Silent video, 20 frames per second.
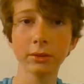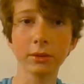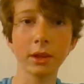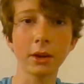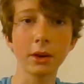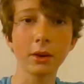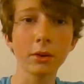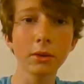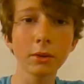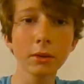they
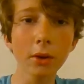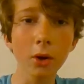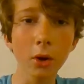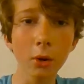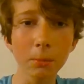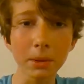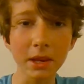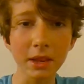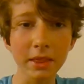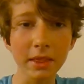don't
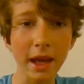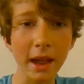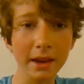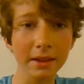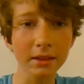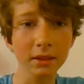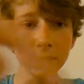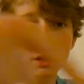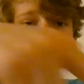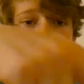open
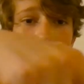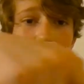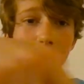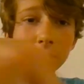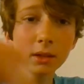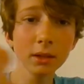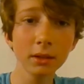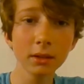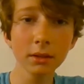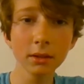that cleanly.
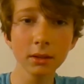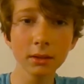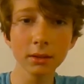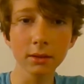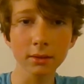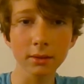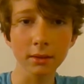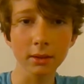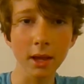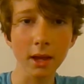
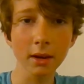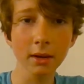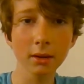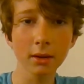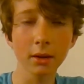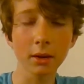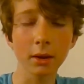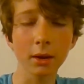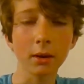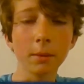See that?
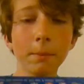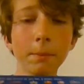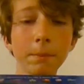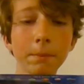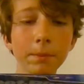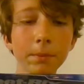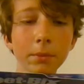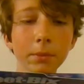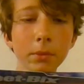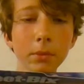
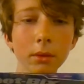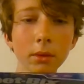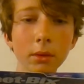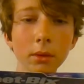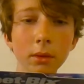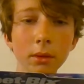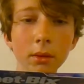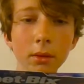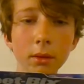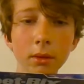
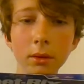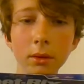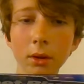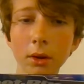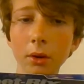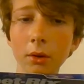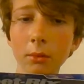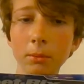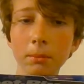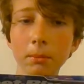
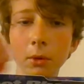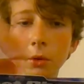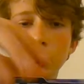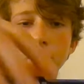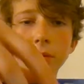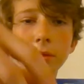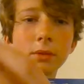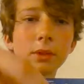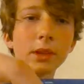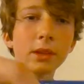
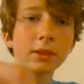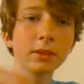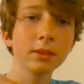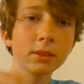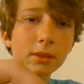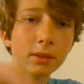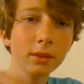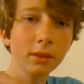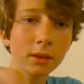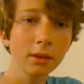Most of this
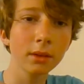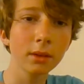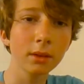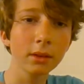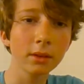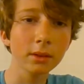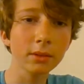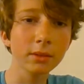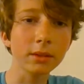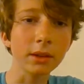
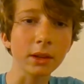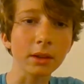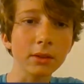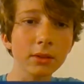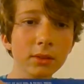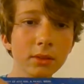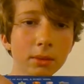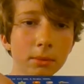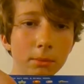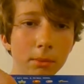
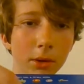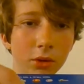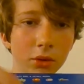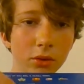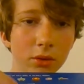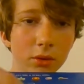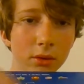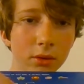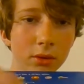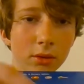sticks
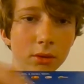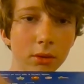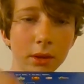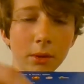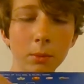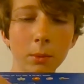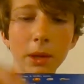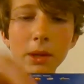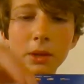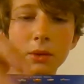
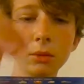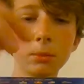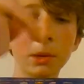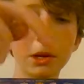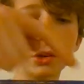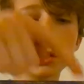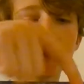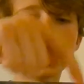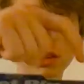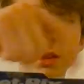way too
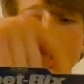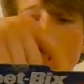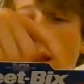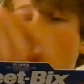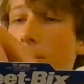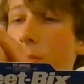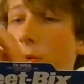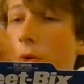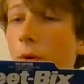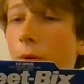much to the
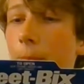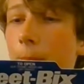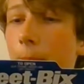cardboard.